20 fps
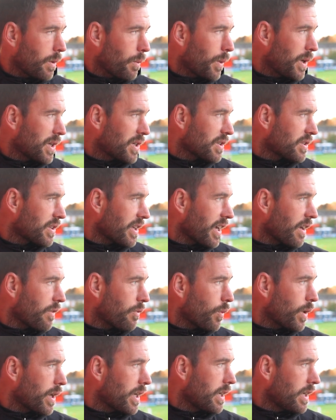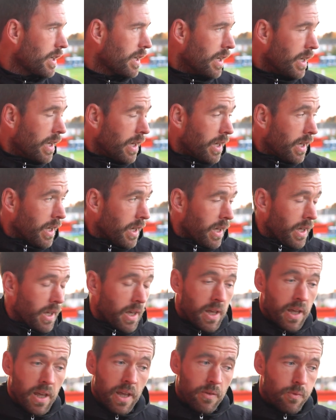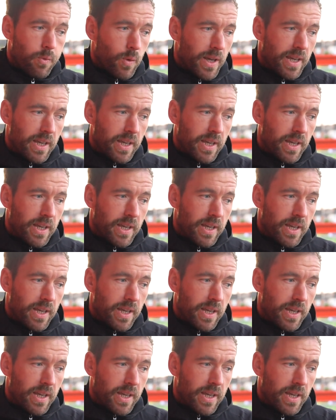We just think if we